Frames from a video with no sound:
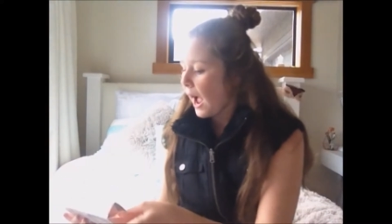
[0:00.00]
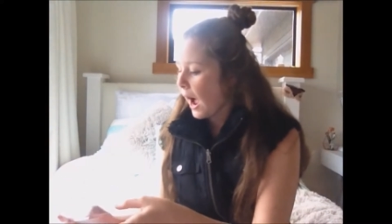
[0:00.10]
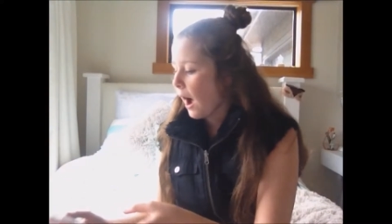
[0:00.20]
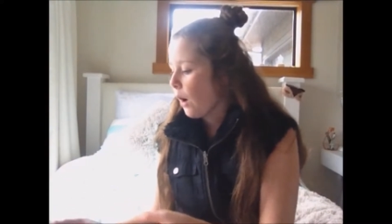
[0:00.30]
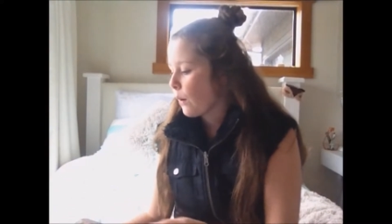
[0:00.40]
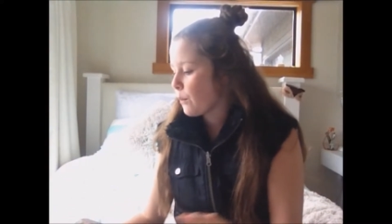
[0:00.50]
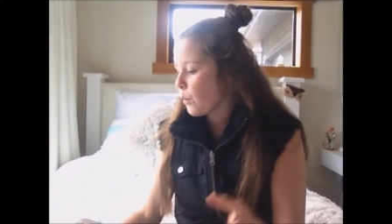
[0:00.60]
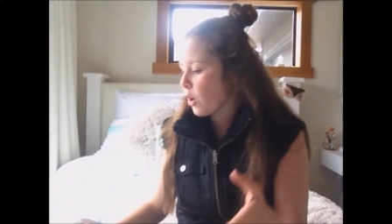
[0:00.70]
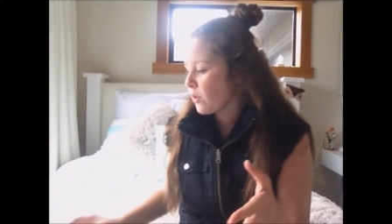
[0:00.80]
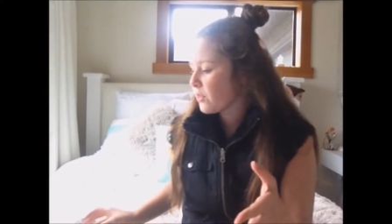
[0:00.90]
how
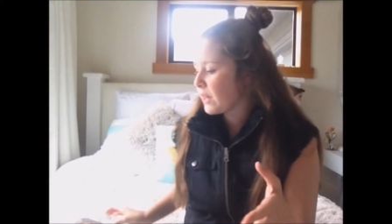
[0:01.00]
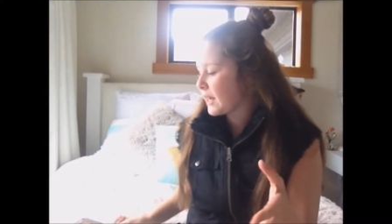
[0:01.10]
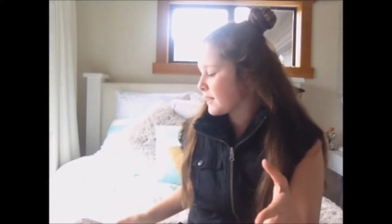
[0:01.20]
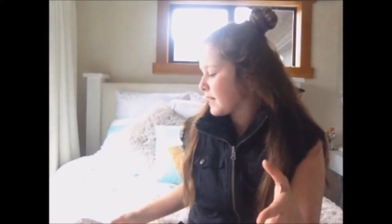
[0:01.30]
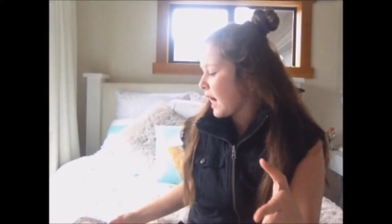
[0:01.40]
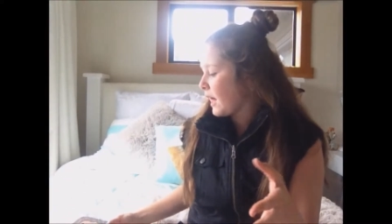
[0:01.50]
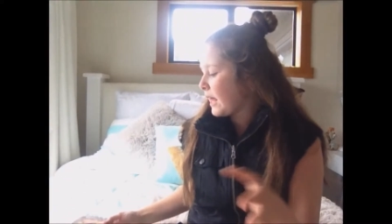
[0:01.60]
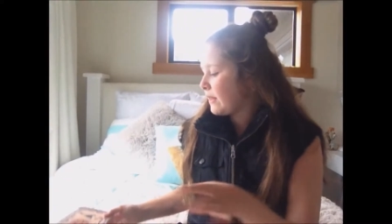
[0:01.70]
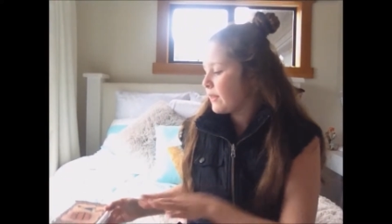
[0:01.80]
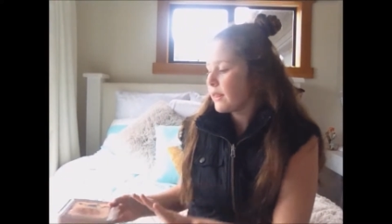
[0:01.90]
and what things are
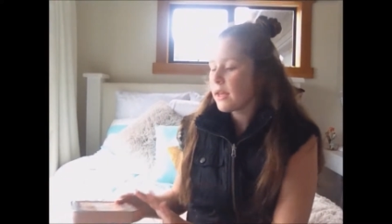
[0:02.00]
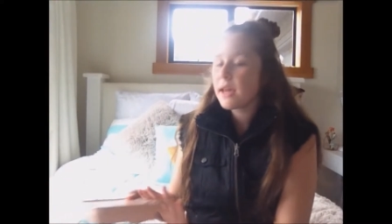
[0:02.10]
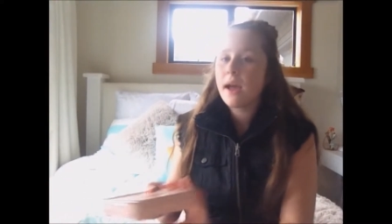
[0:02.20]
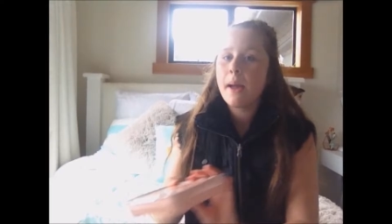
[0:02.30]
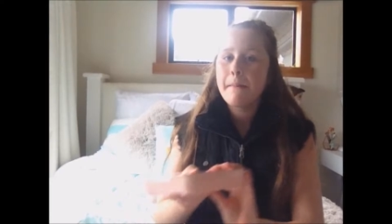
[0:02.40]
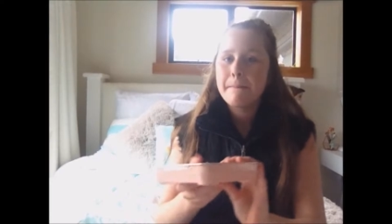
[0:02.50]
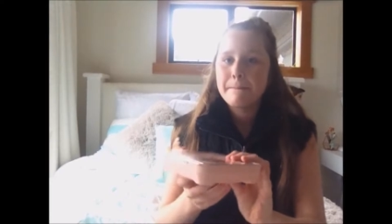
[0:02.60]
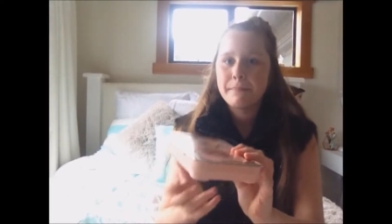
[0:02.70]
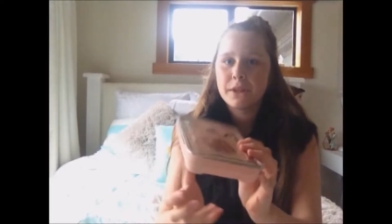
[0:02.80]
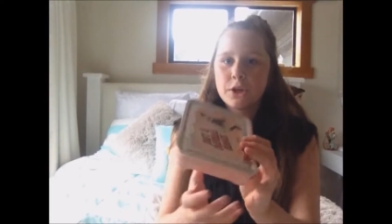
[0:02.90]
in the
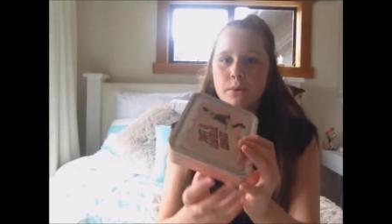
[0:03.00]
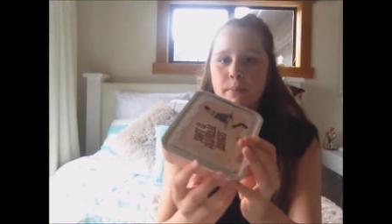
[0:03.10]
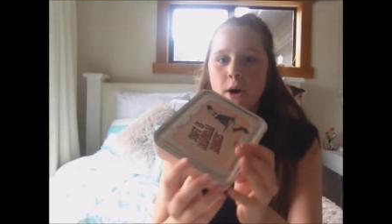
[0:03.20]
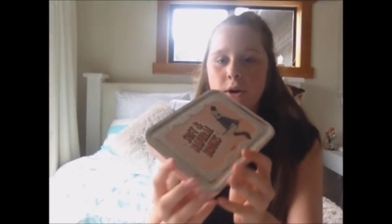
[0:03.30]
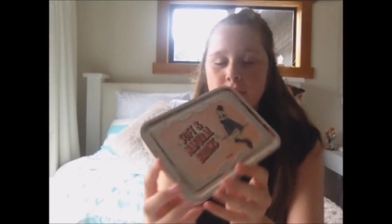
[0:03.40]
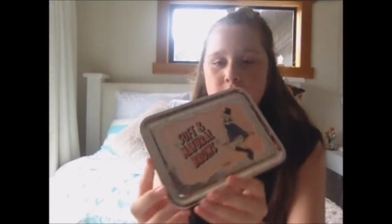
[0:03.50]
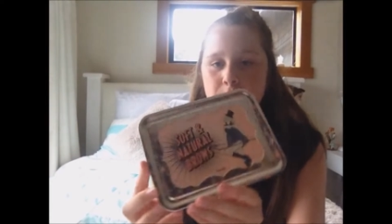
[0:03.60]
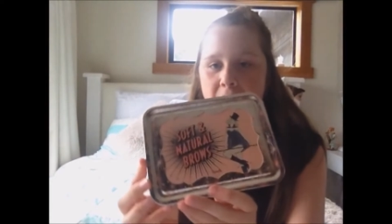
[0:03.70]
little box